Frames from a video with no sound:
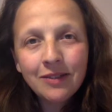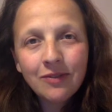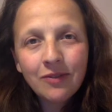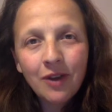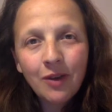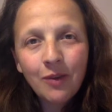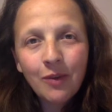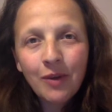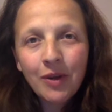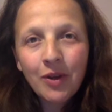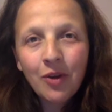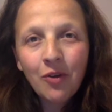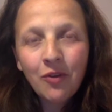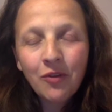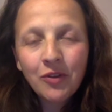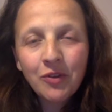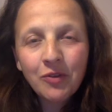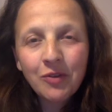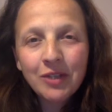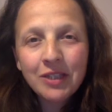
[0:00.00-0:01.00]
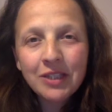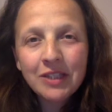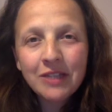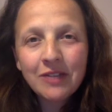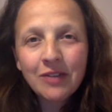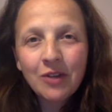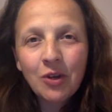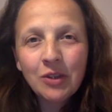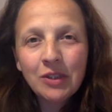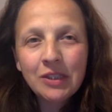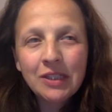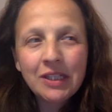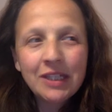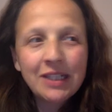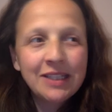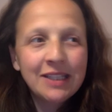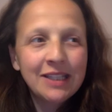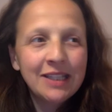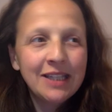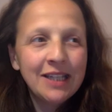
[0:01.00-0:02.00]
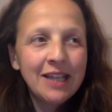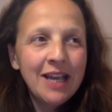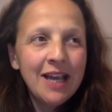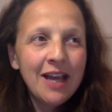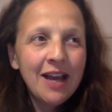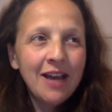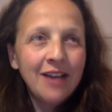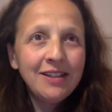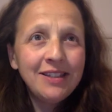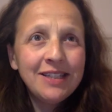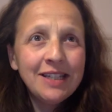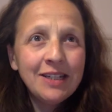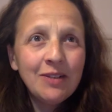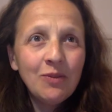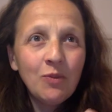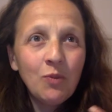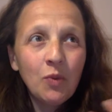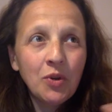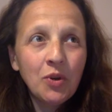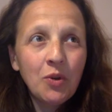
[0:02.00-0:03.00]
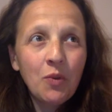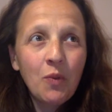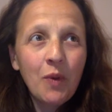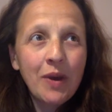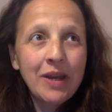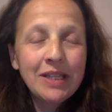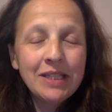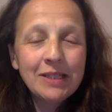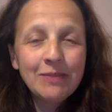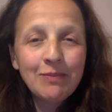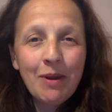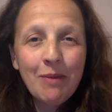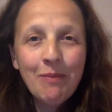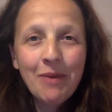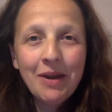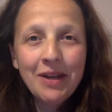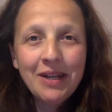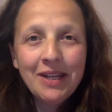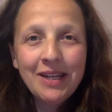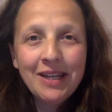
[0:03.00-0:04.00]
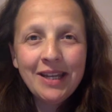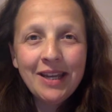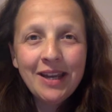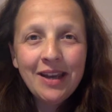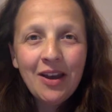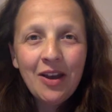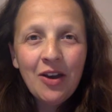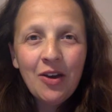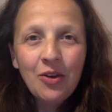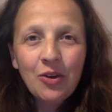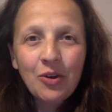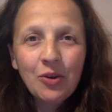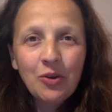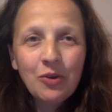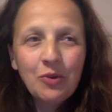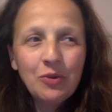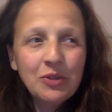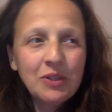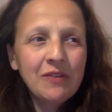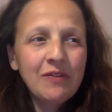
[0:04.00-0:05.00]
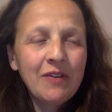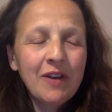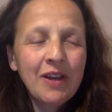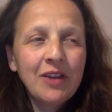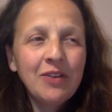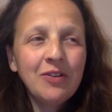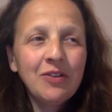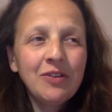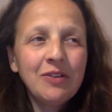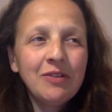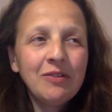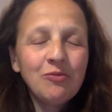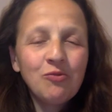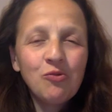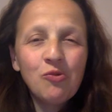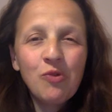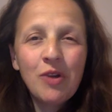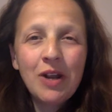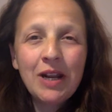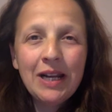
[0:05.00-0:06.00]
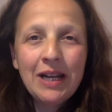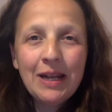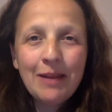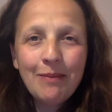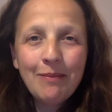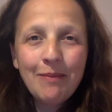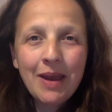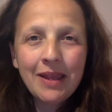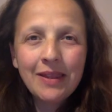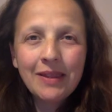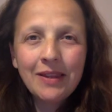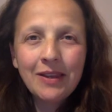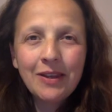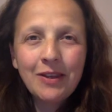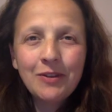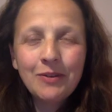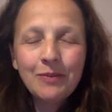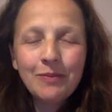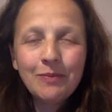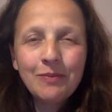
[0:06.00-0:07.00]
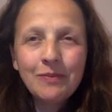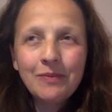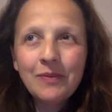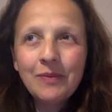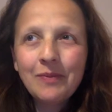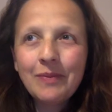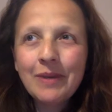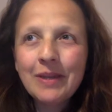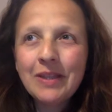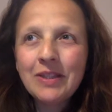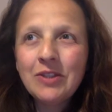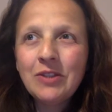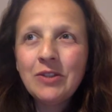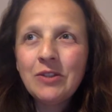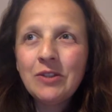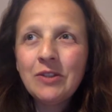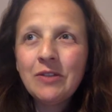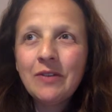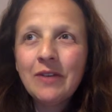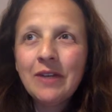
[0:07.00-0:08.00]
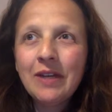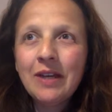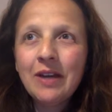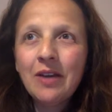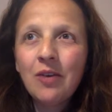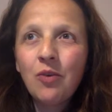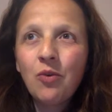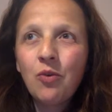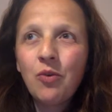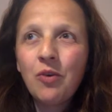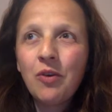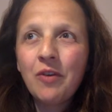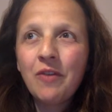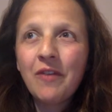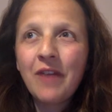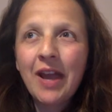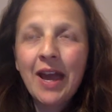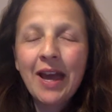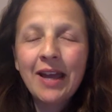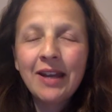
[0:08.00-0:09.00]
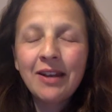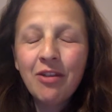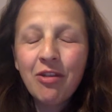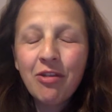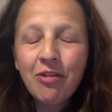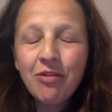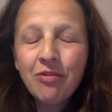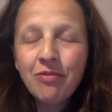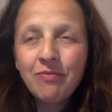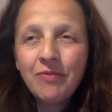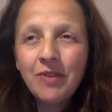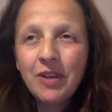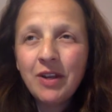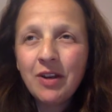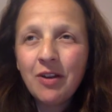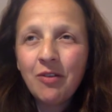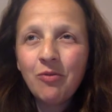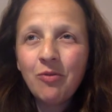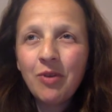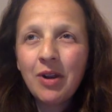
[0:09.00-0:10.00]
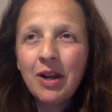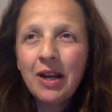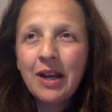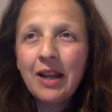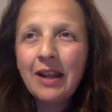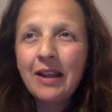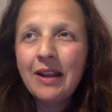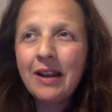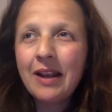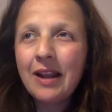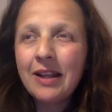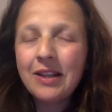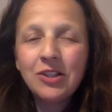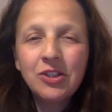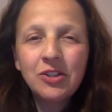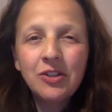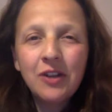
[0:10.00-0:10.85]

if I went off for the rest of the holidays. I, I didn't want to waste my money on a course if I couldn't really make the u- best use of it or if I hadn't, you know, really like